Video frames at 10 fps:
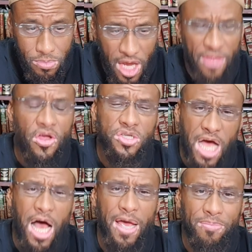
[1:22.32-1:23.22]
and their
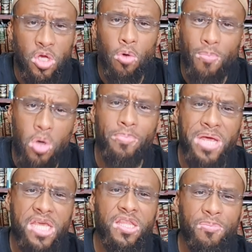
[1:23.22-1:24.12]
time you know
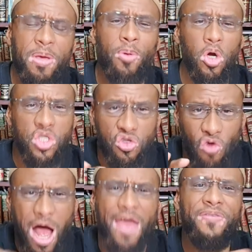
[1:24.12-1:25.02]
many of the people are
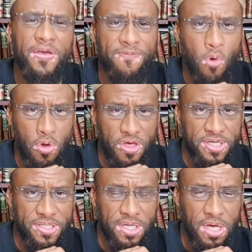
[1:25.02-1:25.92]
striving for
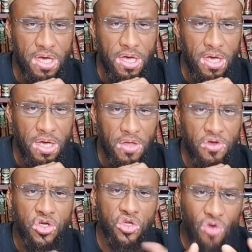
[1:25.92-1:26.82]
this
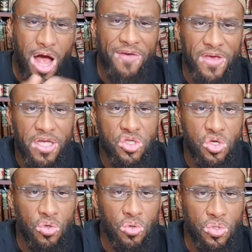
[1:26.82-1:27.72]
they're striving
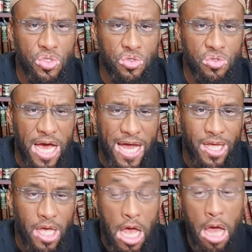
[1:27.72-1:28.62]
to, to do that.
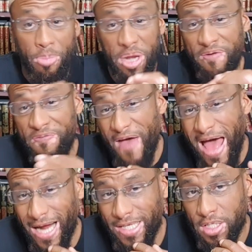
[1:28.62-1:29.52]
But in
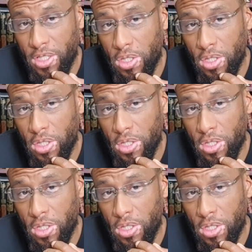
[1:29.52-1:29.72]
fact,